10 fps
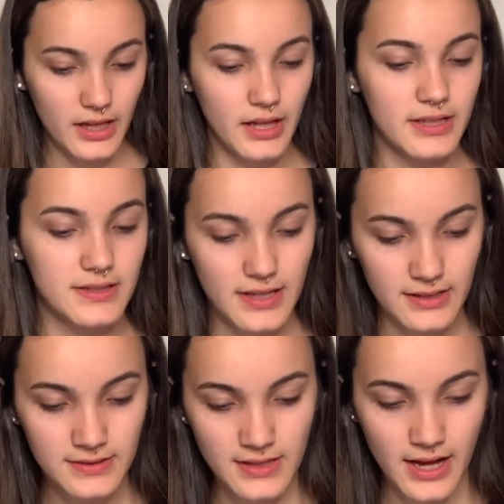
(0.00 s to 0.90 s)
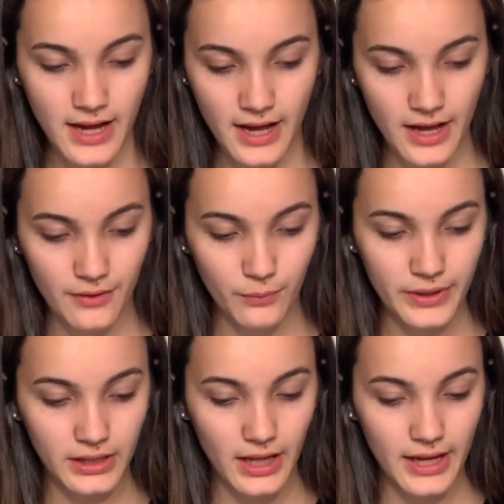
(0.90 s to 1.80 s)
It says that
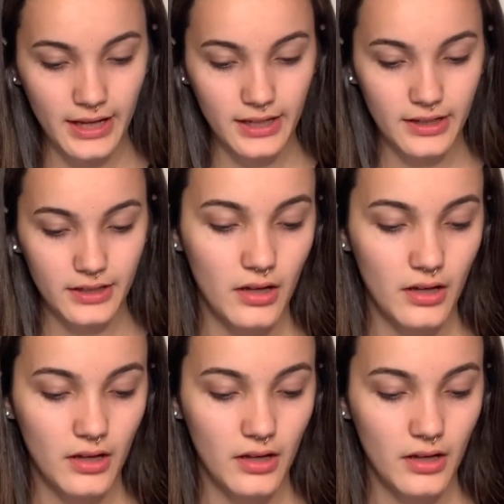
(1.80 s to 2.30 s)
we like